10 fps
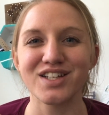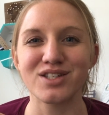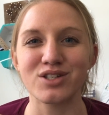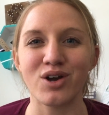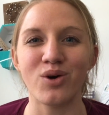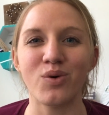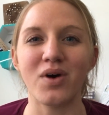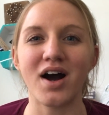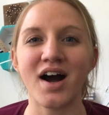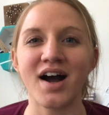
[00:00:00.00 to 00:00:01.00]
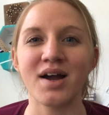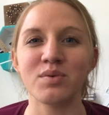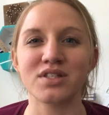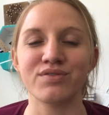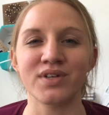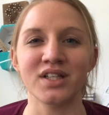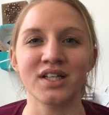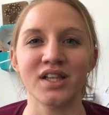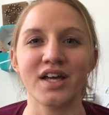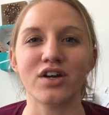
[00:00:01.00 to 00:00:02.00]
So I was
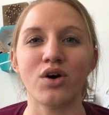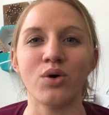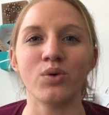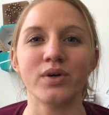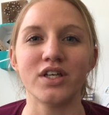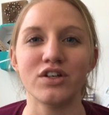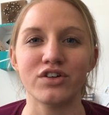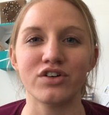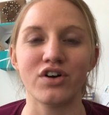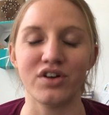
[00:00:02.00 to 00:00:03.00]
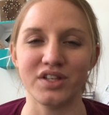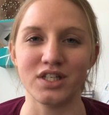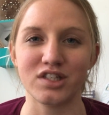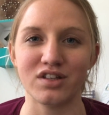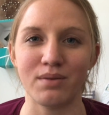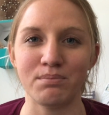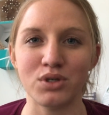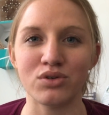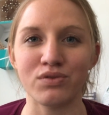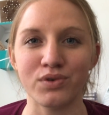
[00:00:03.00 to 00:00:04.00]
feeling like, oh, here are all these
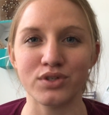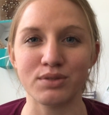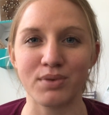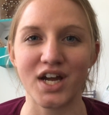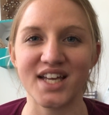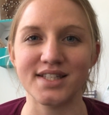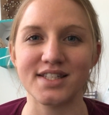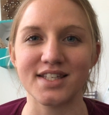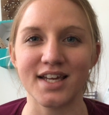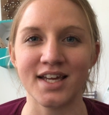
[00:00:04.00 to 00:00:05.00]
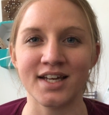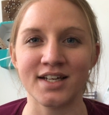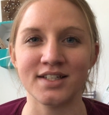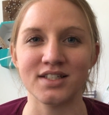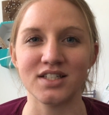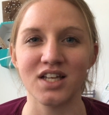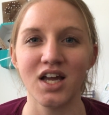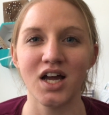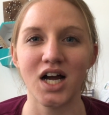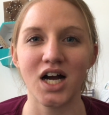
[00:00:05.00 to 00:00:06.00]
beautiful spreads, and
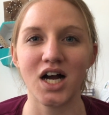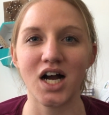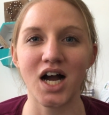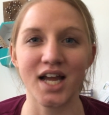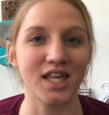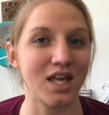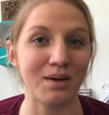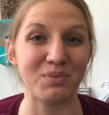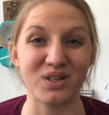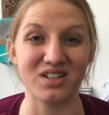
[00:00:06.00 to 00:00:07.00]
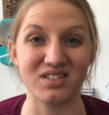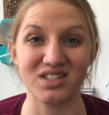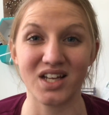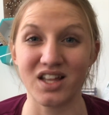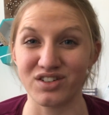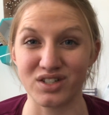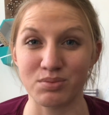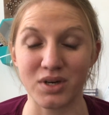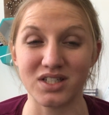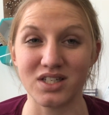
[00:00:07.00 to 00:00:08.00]
I can't put together a
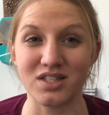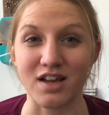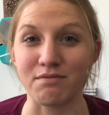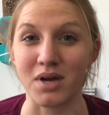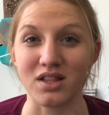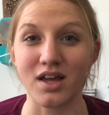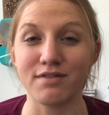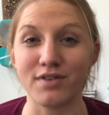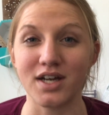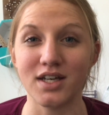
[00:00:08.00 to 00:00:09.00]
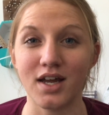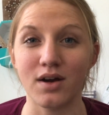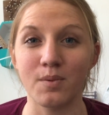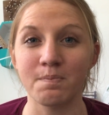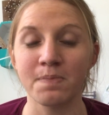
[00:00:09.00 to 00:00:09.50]
spread to save my life right now.